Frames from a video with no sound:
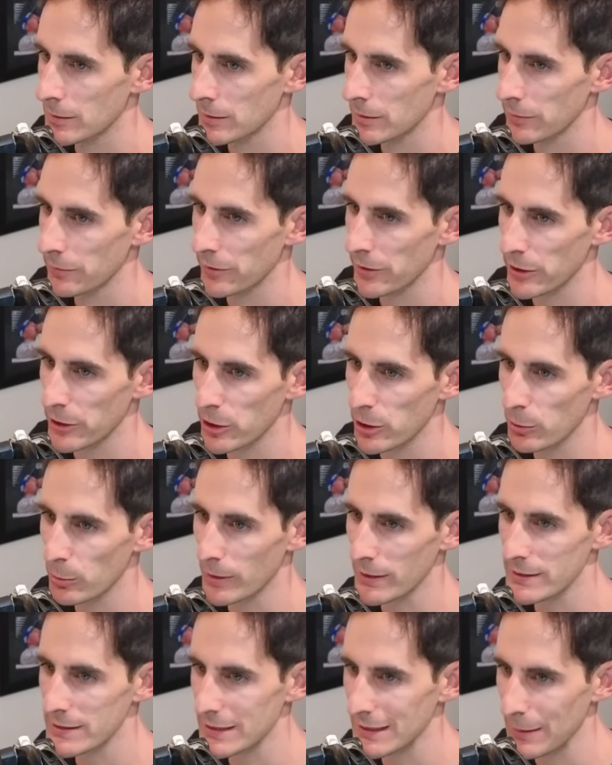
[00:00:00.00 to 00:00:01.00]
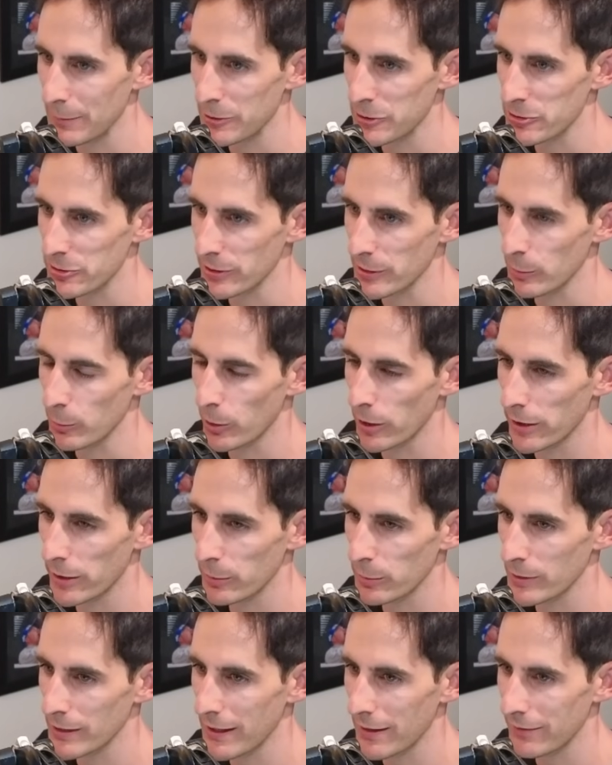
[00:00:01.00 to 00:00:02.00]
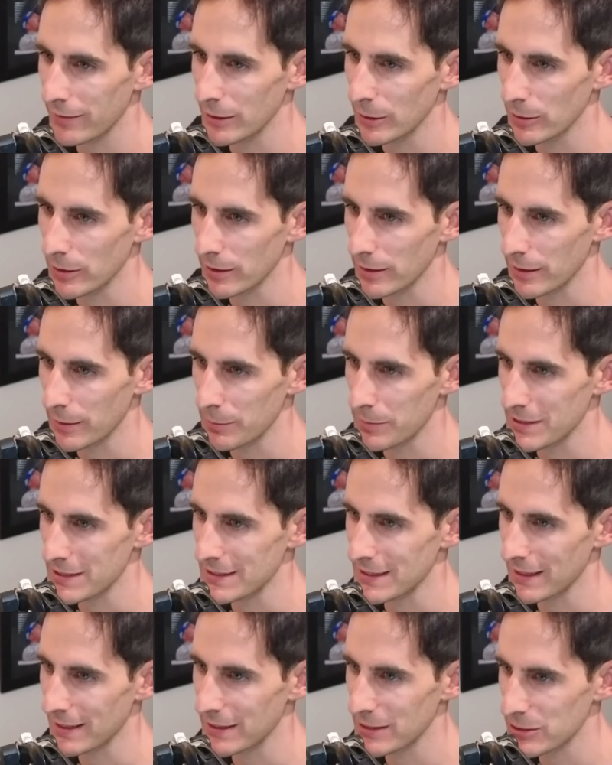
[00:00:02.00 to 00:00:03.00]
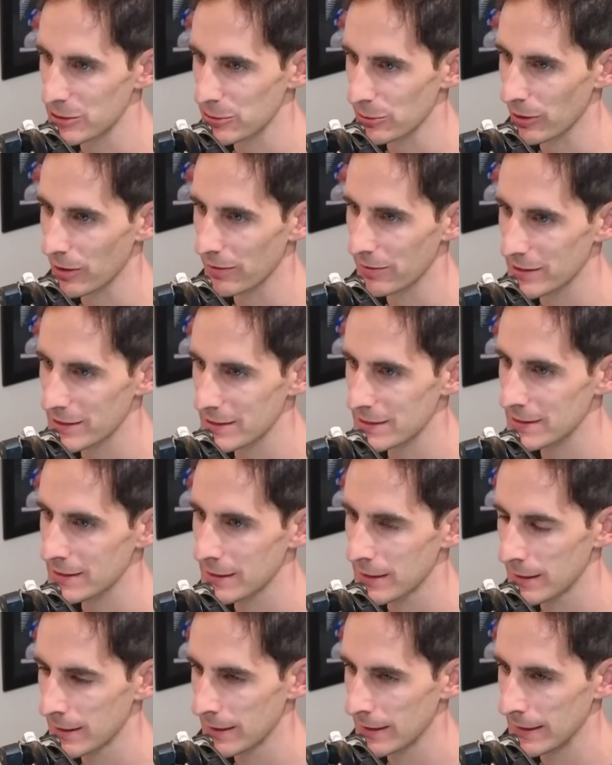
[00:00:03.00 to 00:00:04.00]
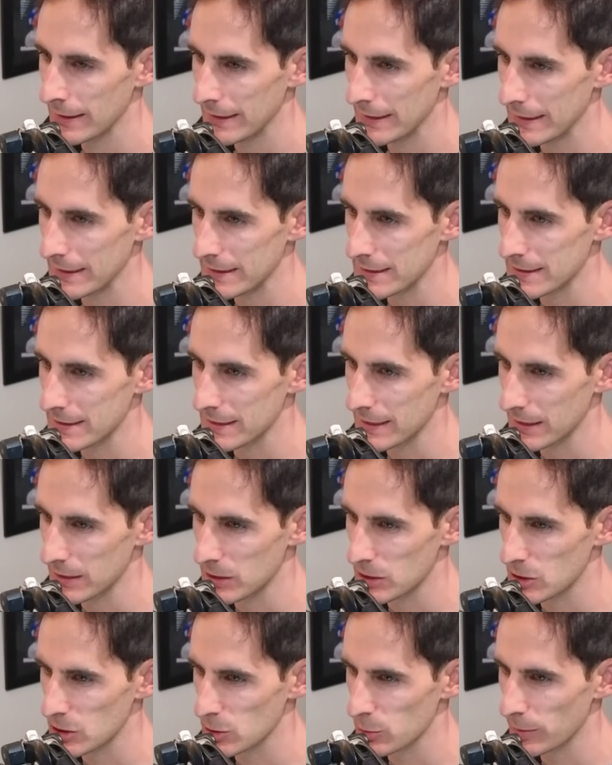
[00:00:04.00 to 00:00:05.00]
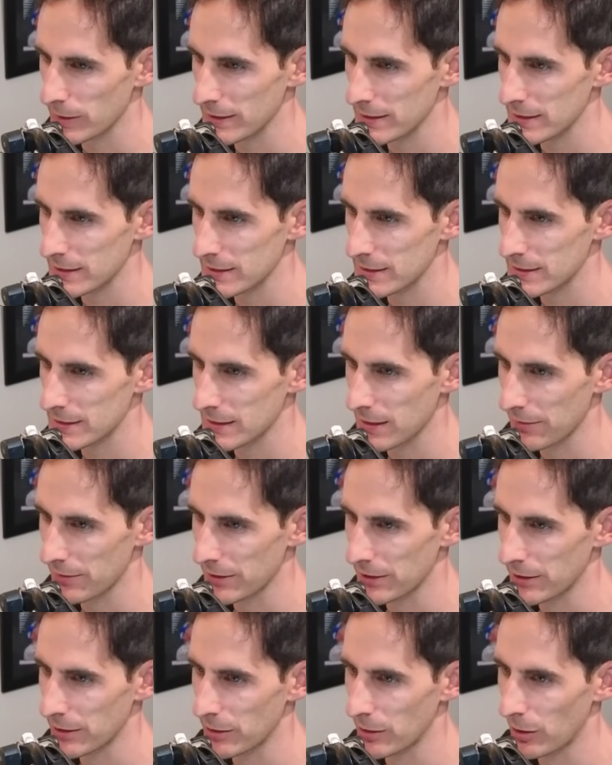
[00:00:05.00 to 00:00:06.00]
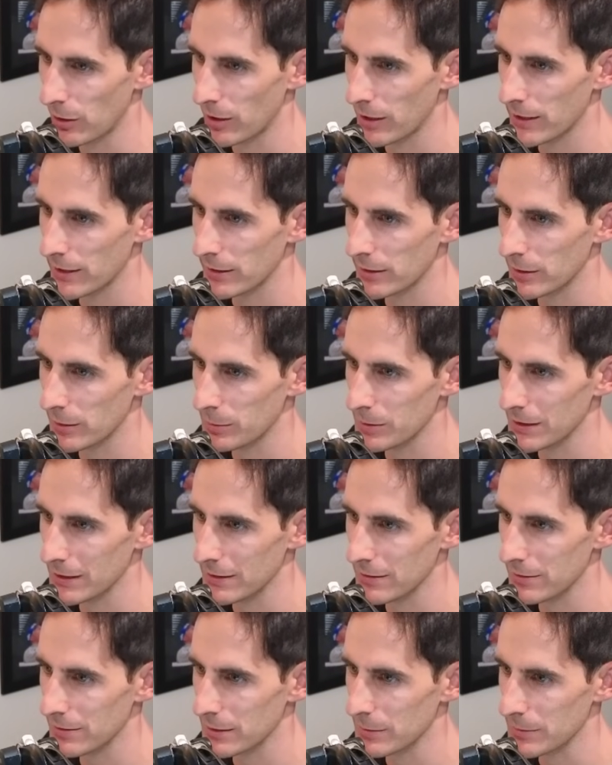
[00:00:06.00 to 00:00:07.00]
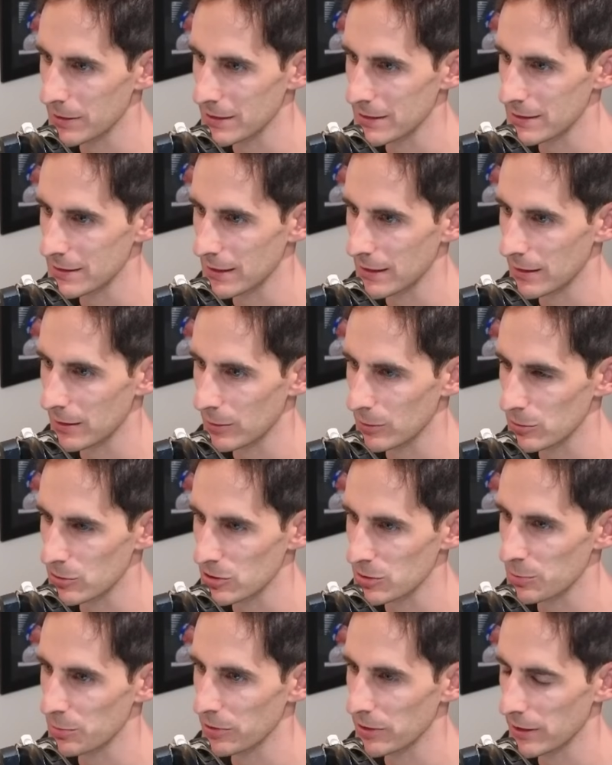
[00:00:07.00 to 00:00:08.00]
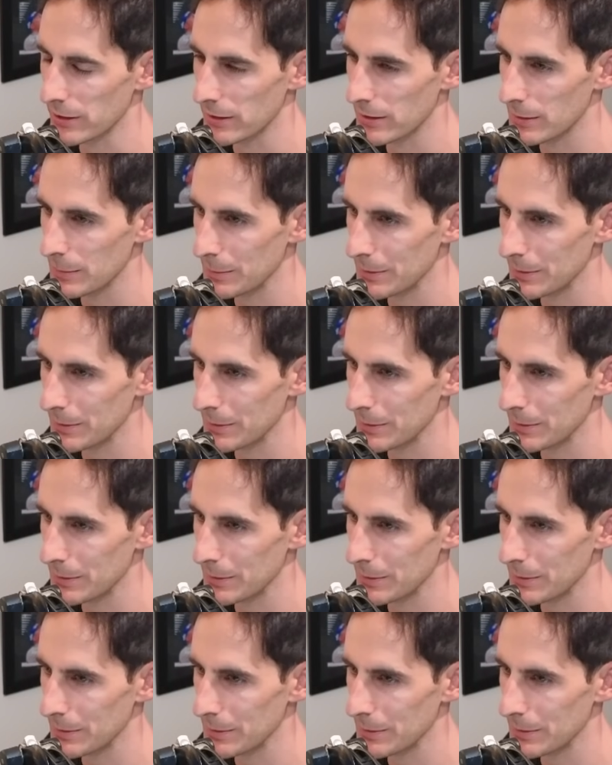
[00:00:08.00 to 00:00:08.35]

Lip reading: For the Q1 telemetry, why don't we have a look at the Mercedes drivers? It's their 27.9, I believe. Give me a sec. I'll just bring it up.